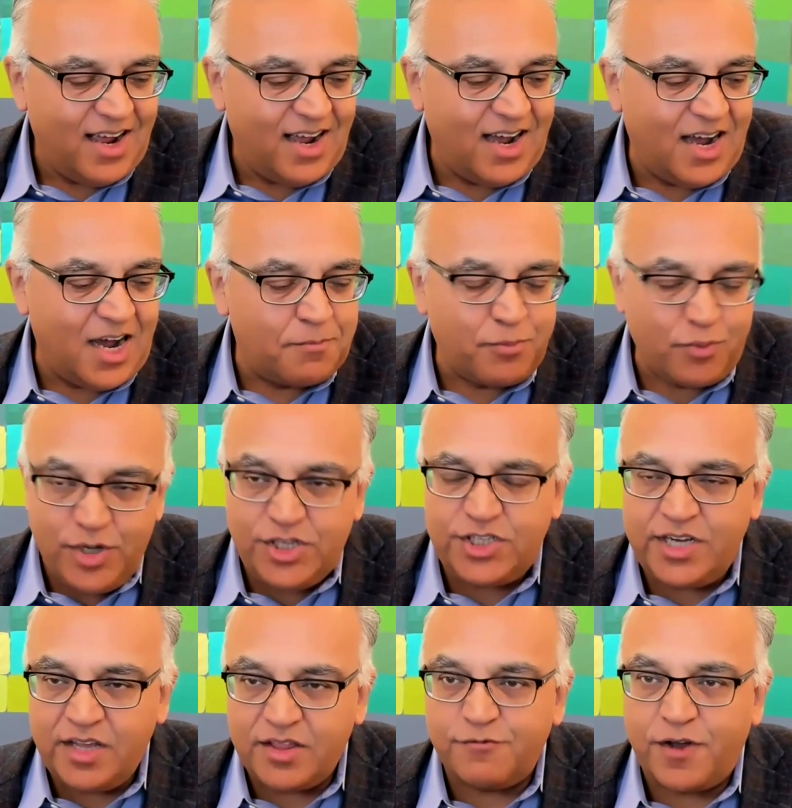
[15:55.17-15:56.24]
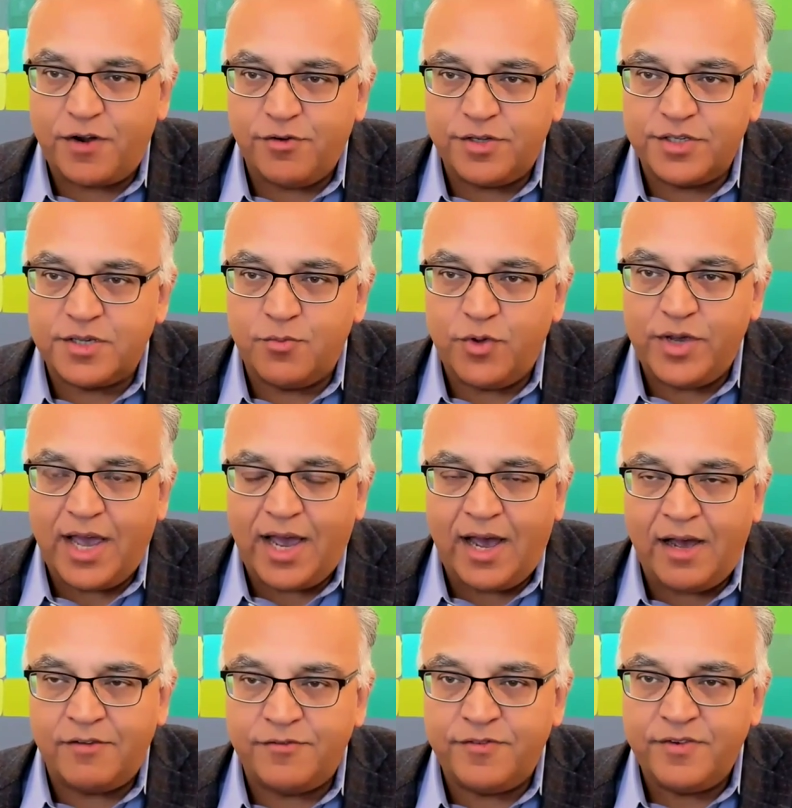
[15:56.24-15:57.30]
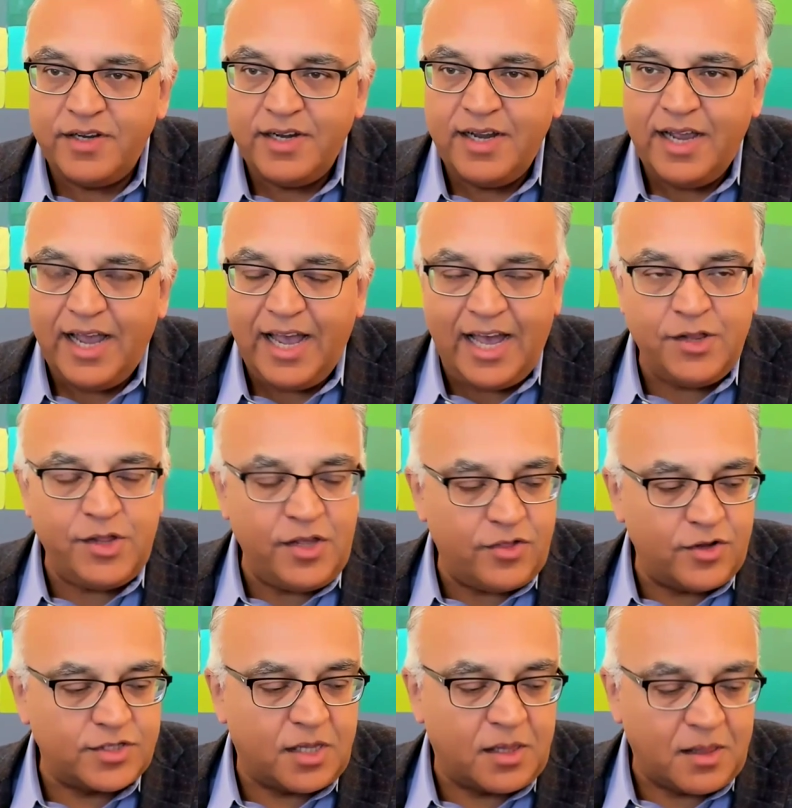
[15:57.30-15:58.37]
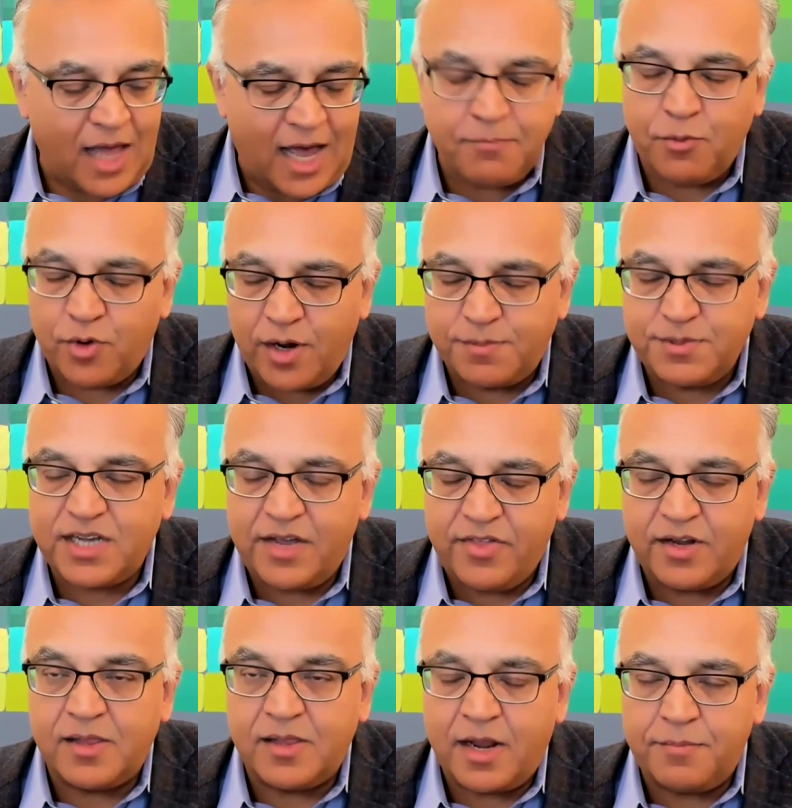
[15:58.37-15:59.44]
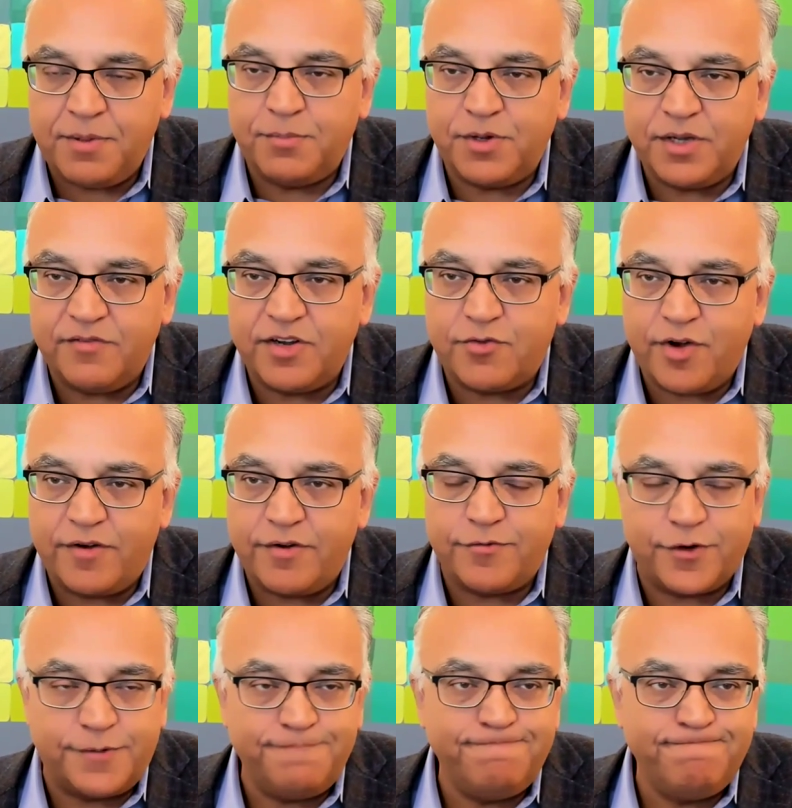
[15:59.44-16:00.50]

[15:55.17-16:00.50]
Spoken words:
appreciate the federalism we have and think there's a lot more upside than a lot of people give it credit for.